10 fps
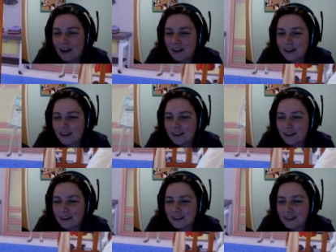
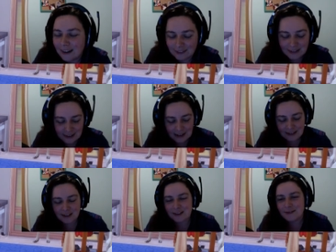Oh, oh, look at
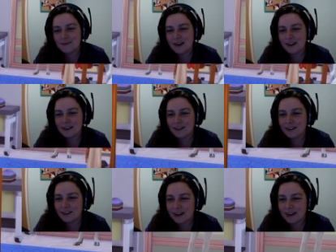that smug look